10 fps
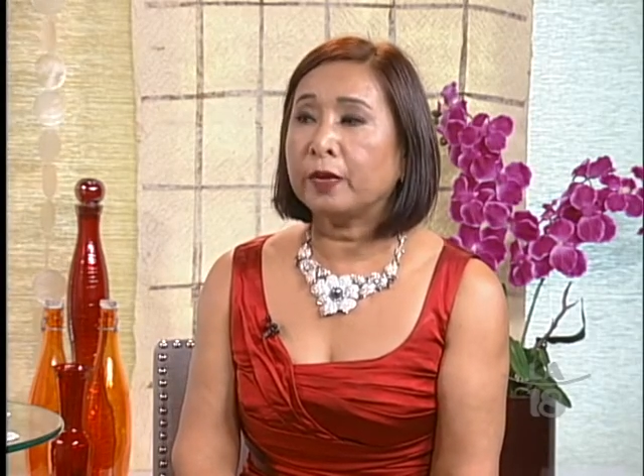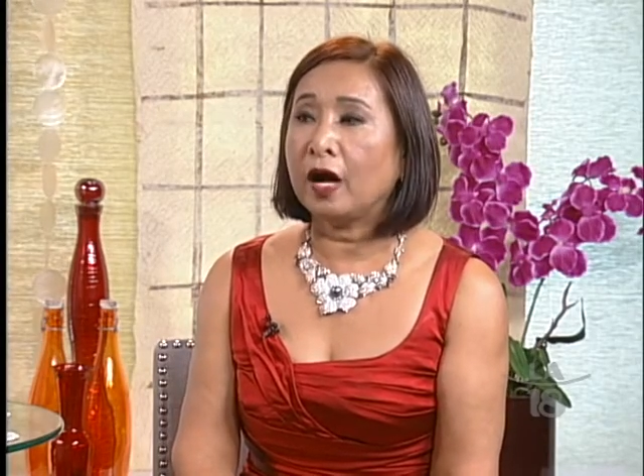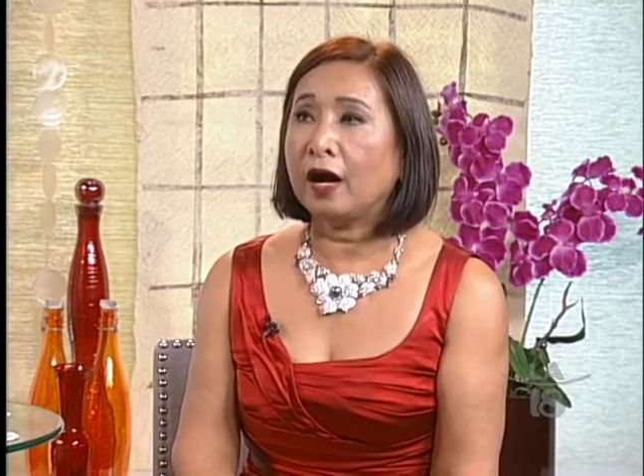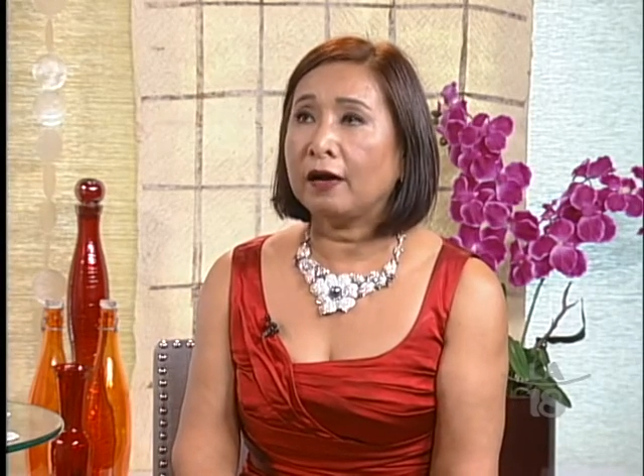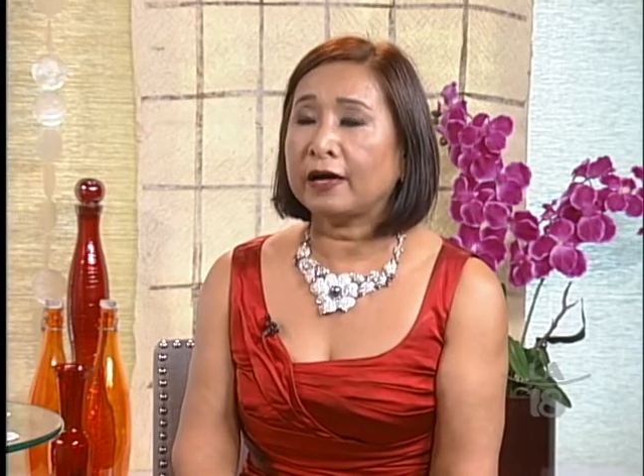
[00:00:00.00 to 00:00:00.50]

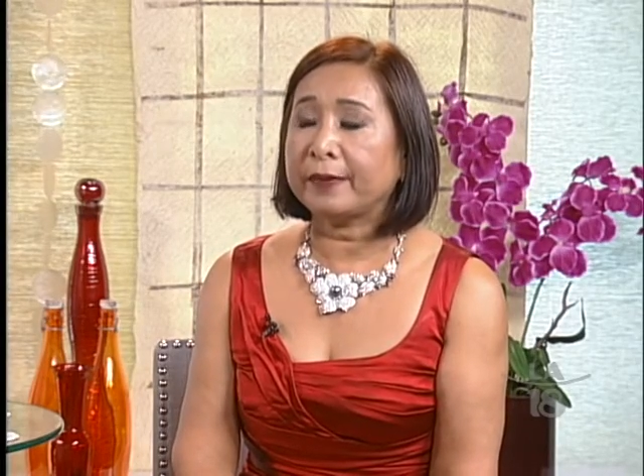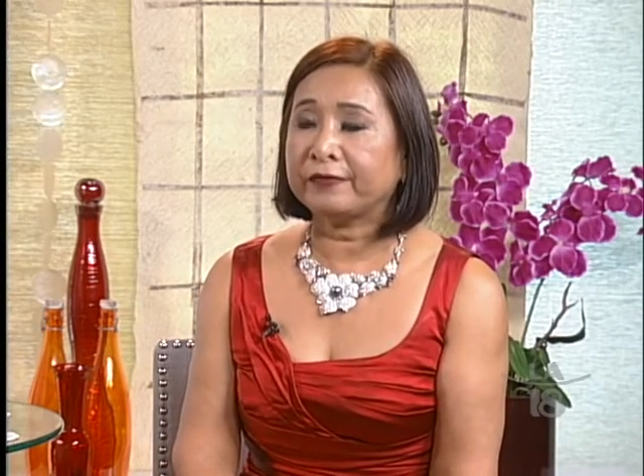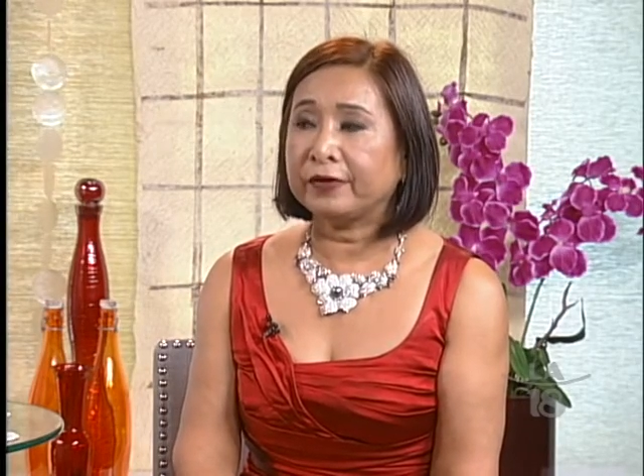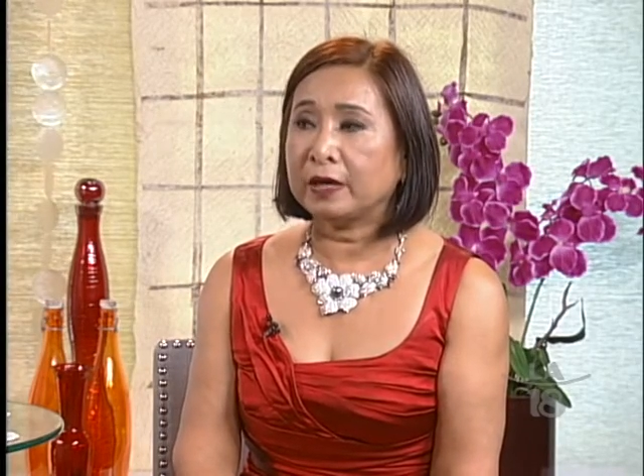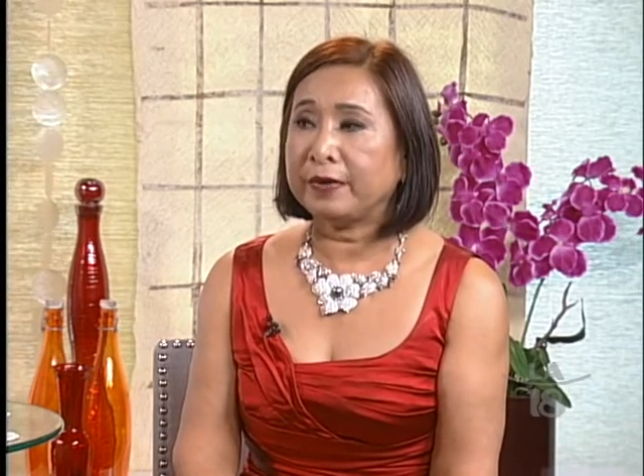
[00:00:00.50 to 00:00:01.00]
uh, a
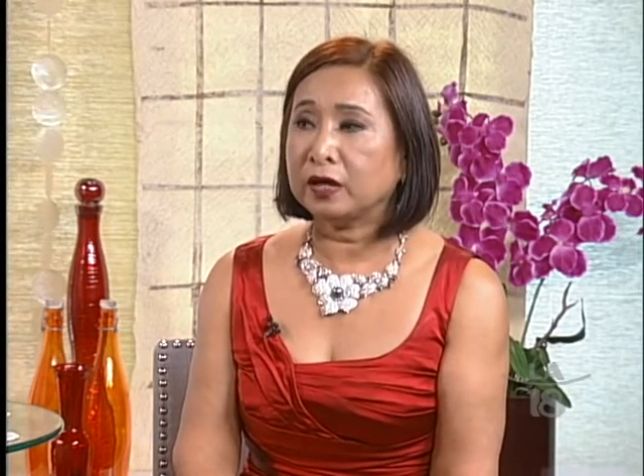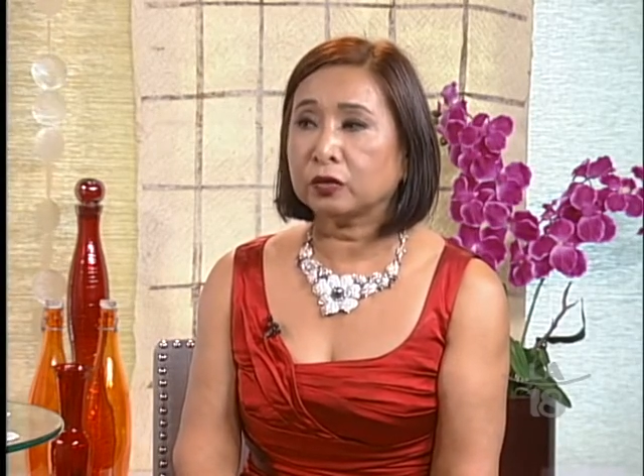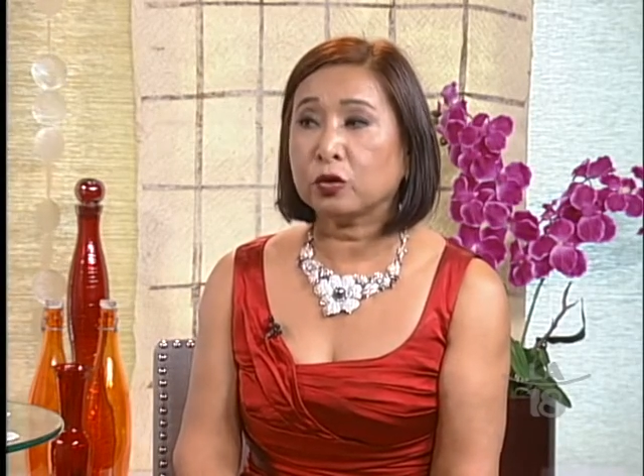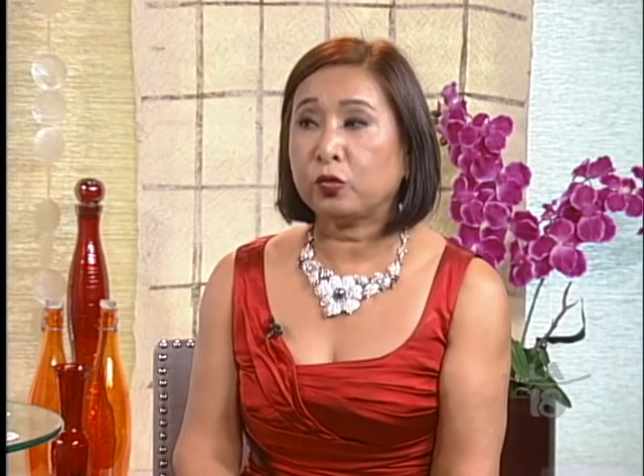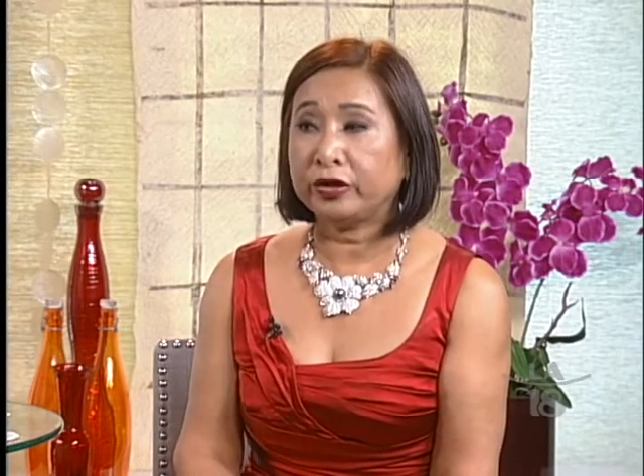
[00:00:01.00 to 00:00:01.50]
Filipino
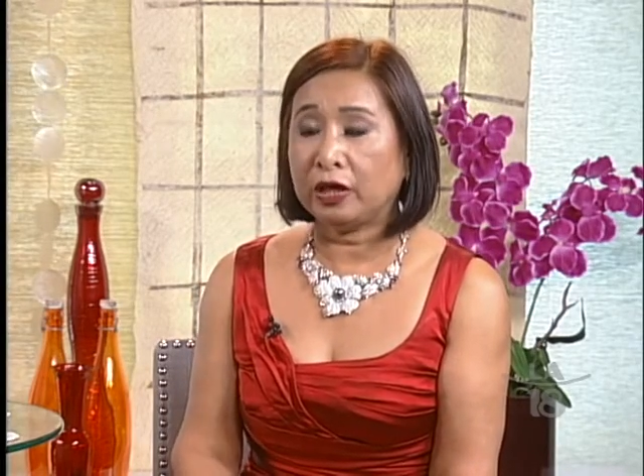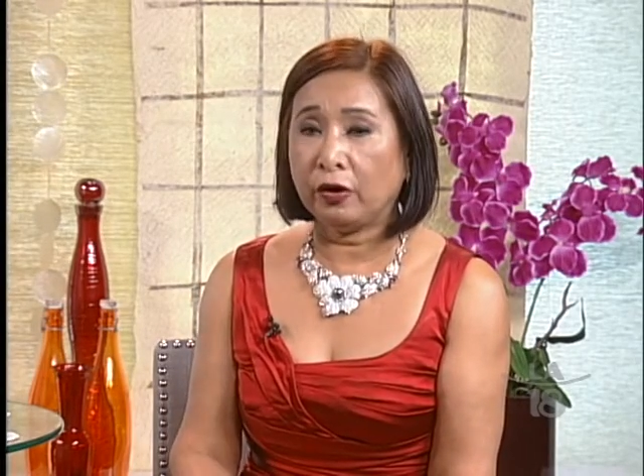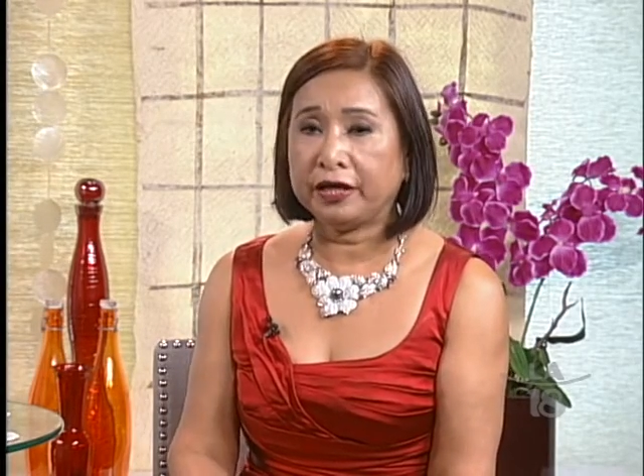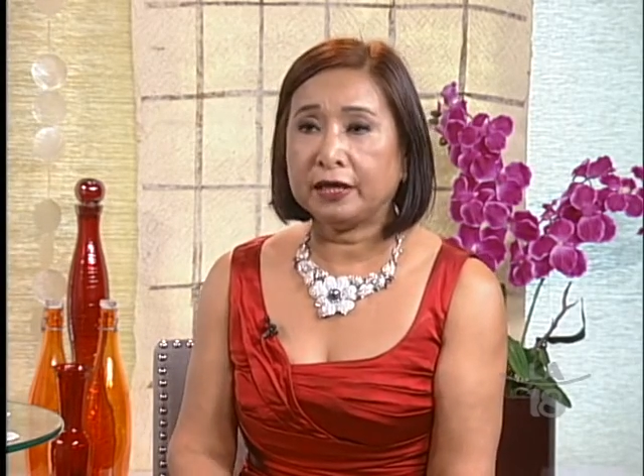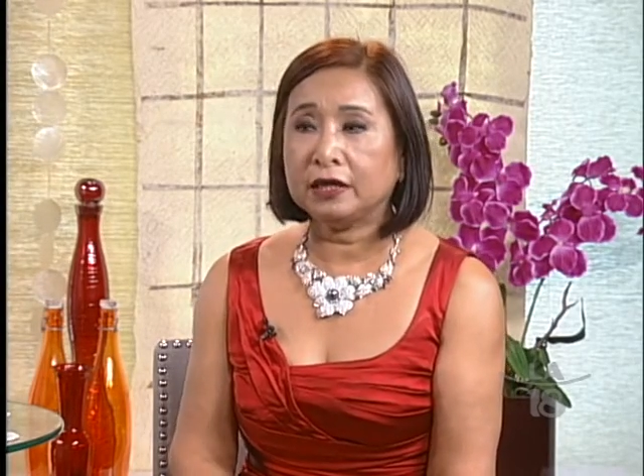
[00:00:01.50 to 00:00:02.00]
group with
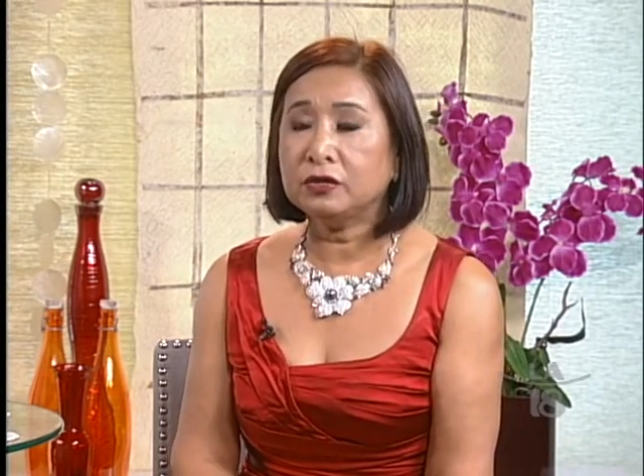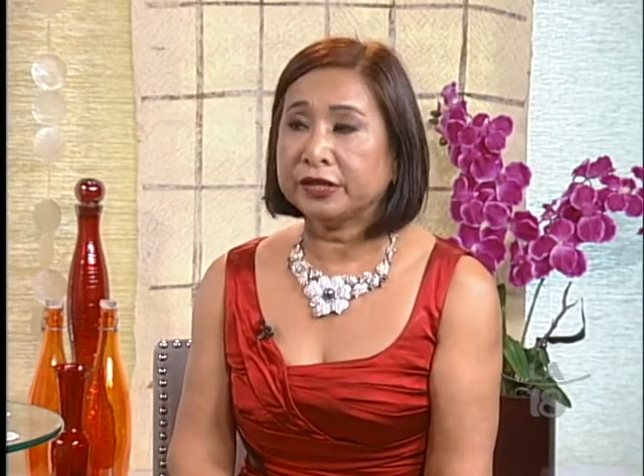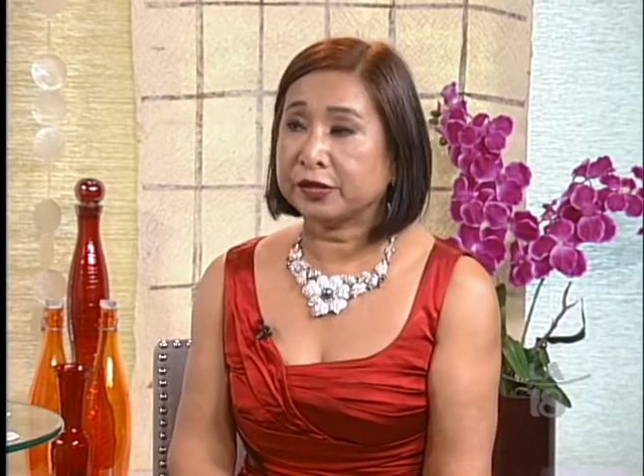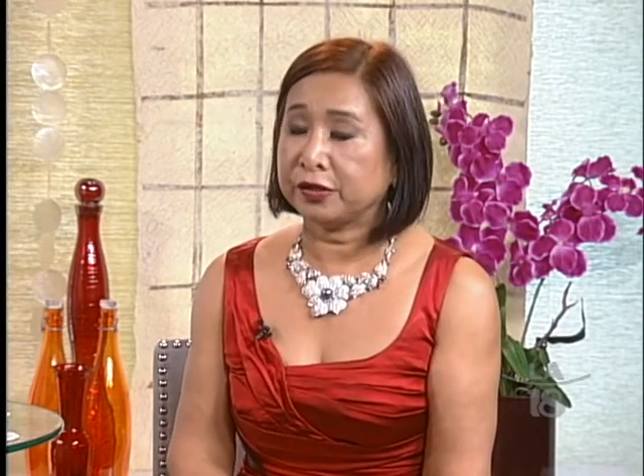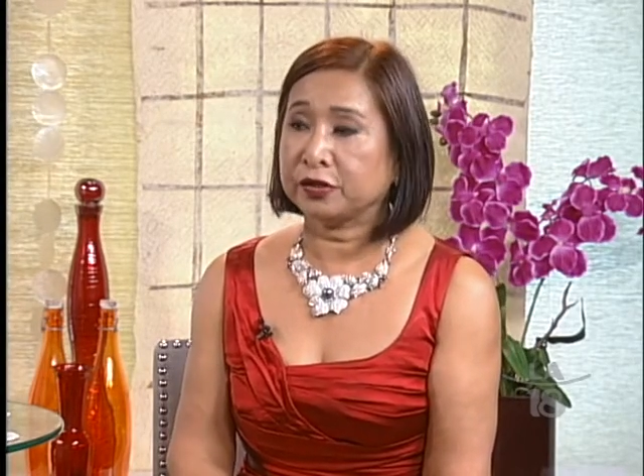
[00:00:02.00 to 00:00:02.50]
Loida
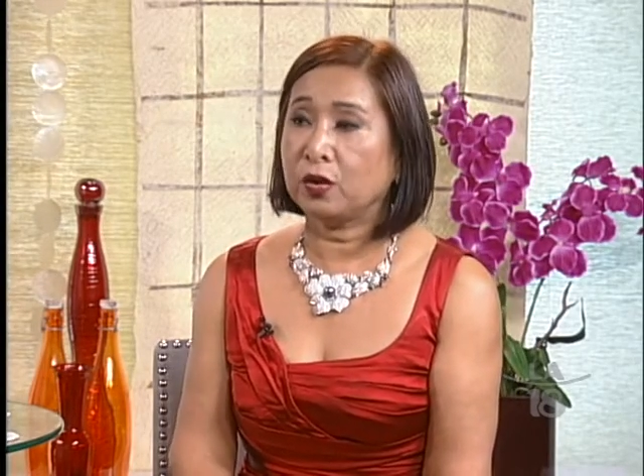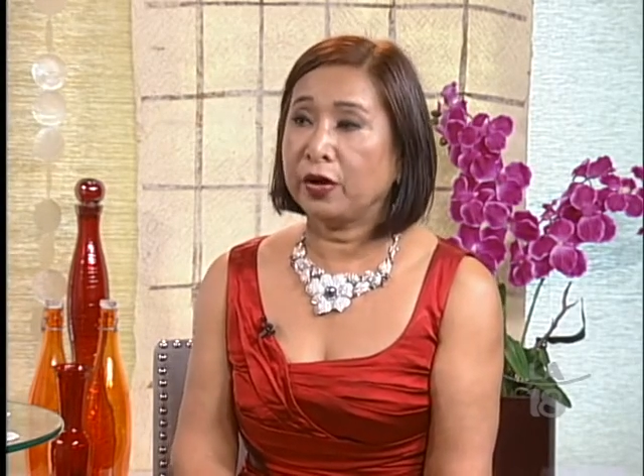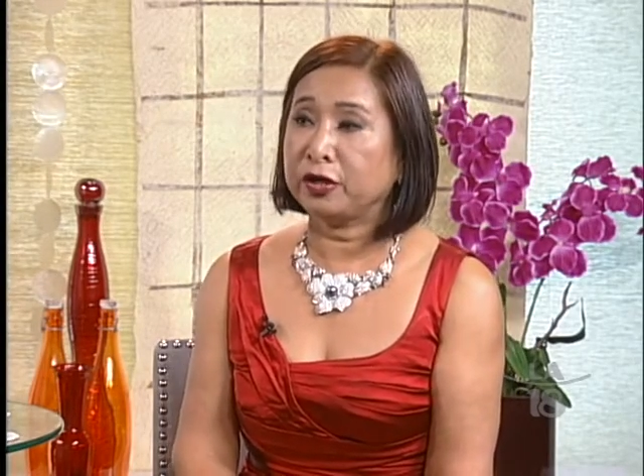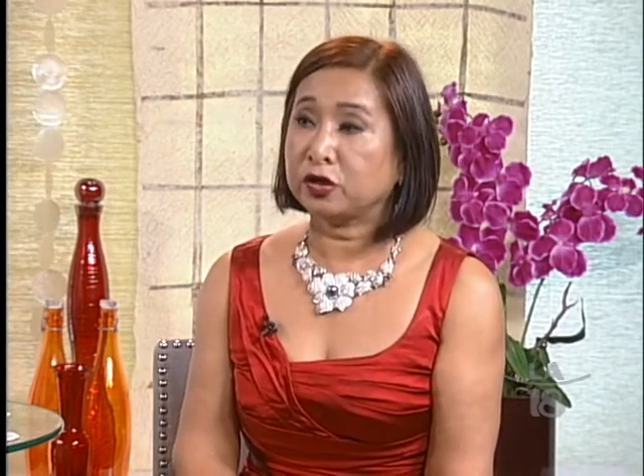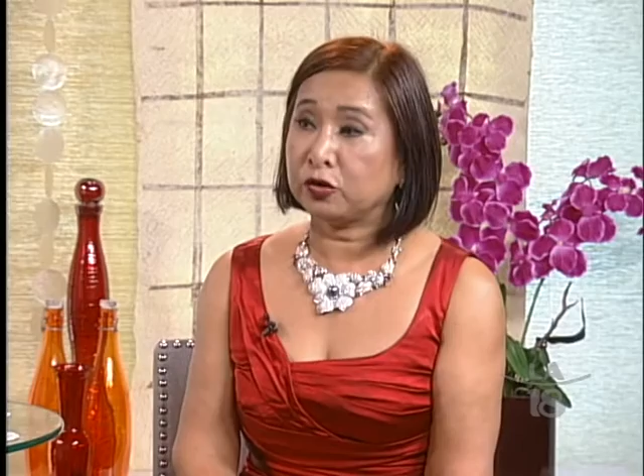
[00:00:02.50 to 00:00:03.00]
Lewis is
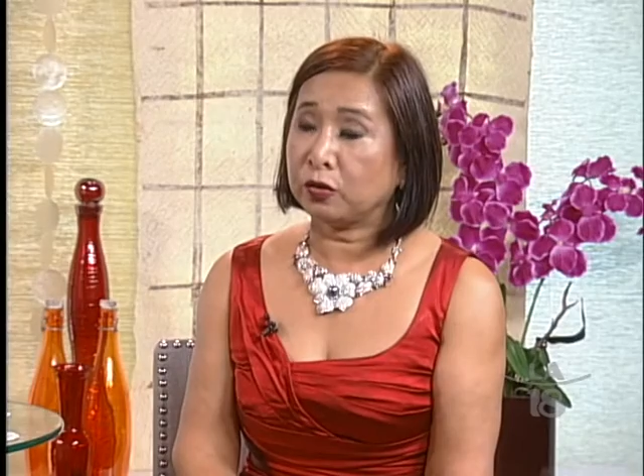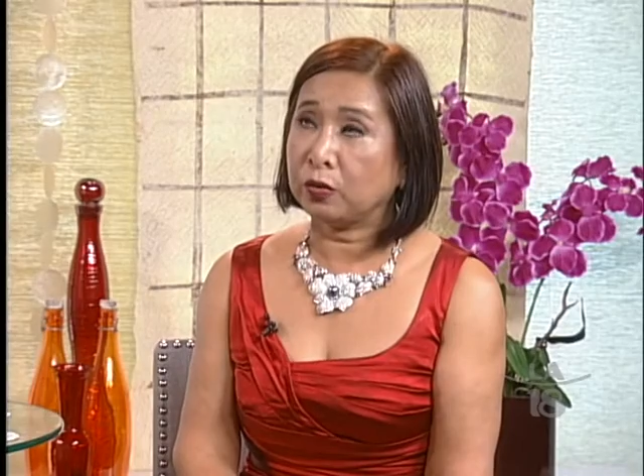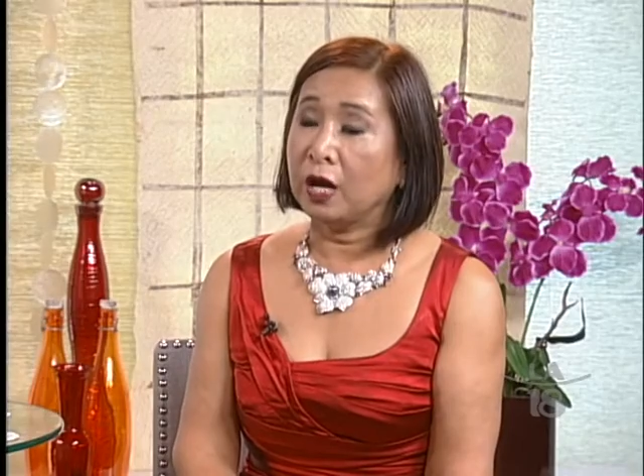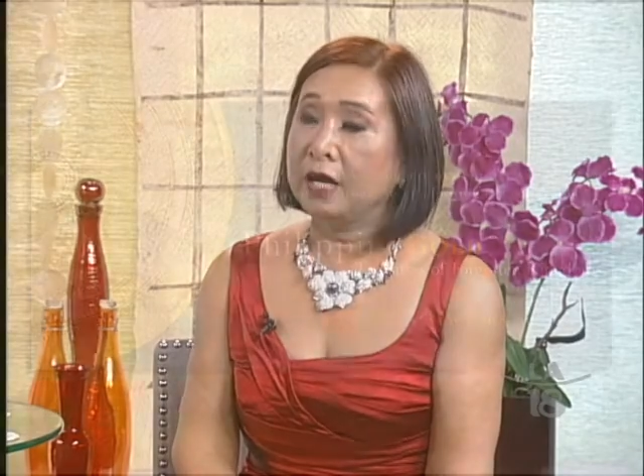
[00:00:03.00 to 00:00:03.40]
going to